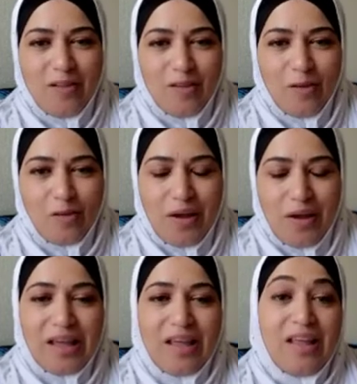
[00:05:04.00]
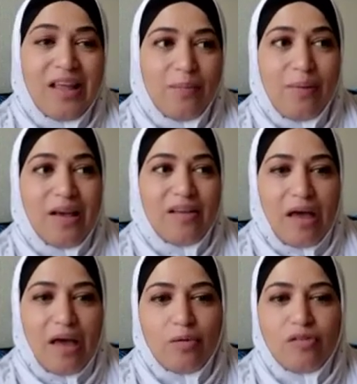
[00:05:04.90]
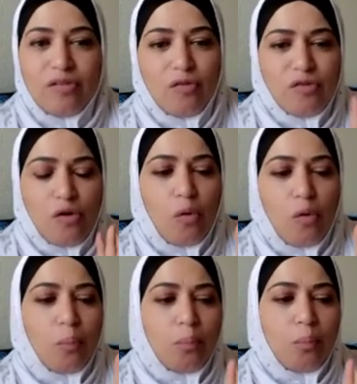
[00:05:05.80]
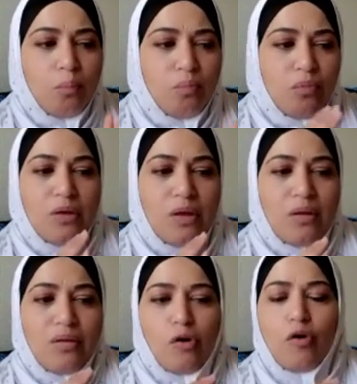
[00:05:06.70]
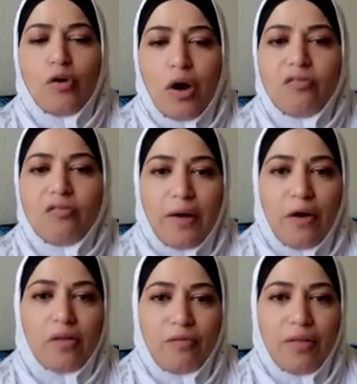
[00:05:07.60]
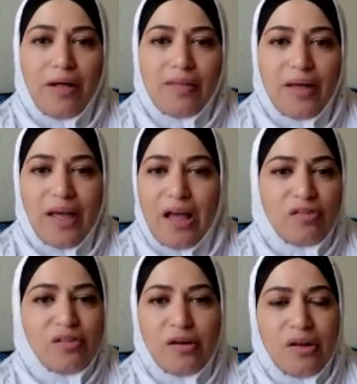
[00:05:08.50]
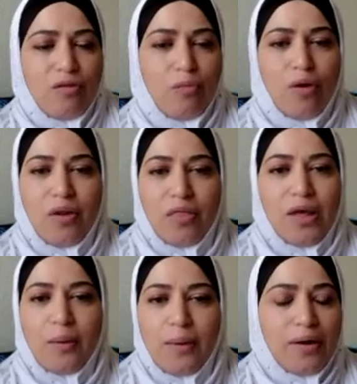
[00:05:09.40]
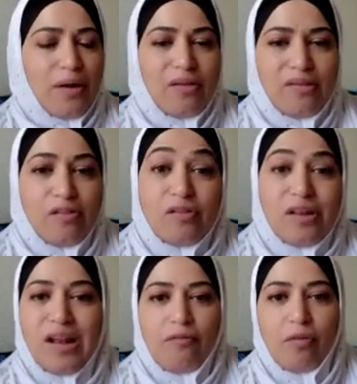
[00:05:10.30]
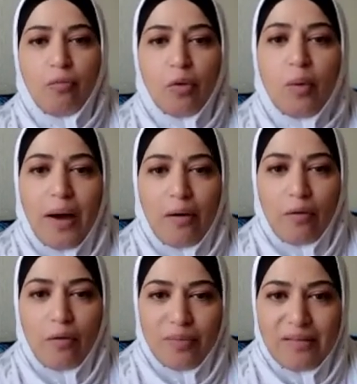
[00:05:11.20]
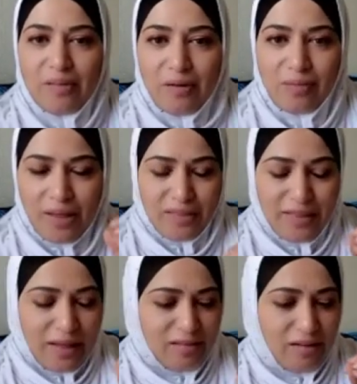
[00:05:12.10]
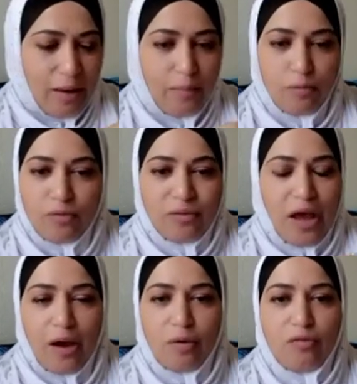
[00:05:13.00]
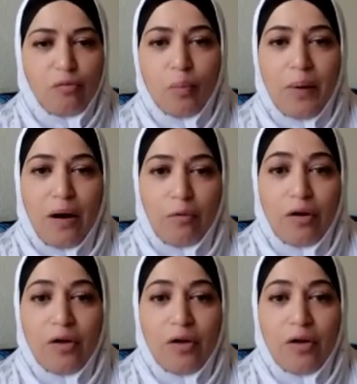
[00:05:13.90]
lose weight because I was just so turned off by all of that. Like I just didn't even want to think about it because I just didn't have the willpower at that time. Like at that time, I was just like out of willpower.